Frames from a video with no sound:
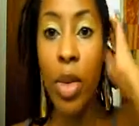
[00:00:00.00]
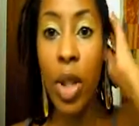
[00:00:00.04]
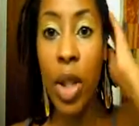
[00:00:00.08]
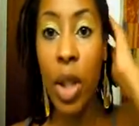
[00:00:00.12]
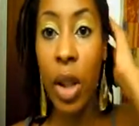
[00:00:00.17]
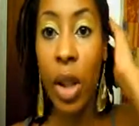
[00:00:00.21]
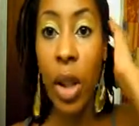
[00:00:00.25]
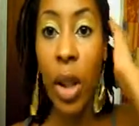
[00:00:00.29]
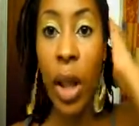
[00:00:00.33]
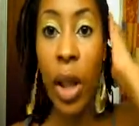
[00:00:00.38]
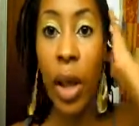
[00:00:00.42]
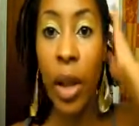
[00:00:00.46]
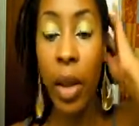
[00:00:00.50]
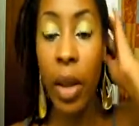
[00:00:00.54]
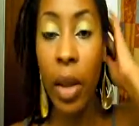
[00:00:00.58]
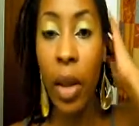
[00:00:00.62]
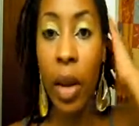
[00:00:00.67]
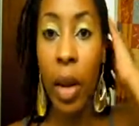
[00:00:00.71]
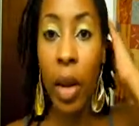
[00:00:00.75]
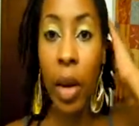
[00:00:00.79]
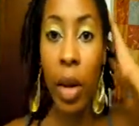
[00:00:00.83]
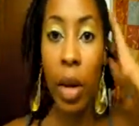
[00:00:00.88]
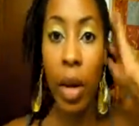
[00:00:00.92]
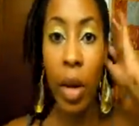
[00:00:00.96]
select
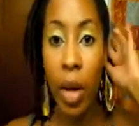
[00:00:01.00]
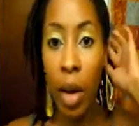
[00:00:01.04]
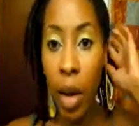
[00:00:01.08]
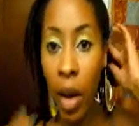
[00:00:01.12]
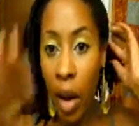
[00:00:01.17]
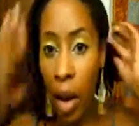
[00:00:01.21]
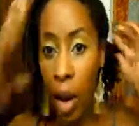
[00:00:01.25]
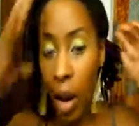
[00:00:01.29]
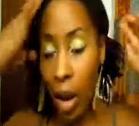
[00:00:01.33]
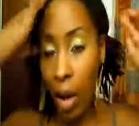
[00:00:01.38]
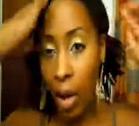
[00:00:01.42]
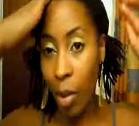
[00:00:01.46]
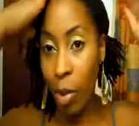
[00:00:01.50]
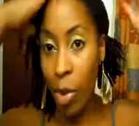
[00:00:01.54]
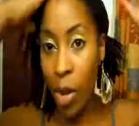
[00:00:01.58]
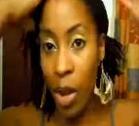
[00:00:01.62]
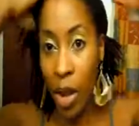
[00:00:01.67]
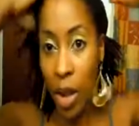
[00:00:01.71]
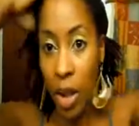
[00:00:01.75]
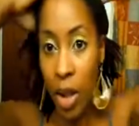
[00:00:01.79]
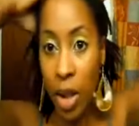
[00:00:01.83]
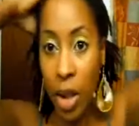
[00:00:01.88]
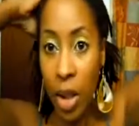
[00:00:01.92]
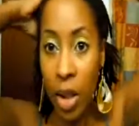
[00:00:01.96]
thing and
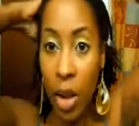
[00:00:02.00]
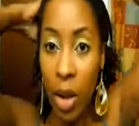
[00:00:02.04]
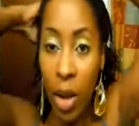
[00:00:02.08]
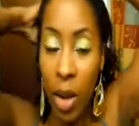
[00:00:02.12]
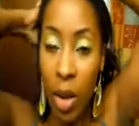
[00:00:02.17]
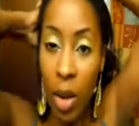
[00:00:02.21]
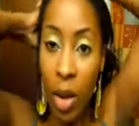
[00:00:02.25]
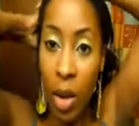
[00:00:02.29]
picks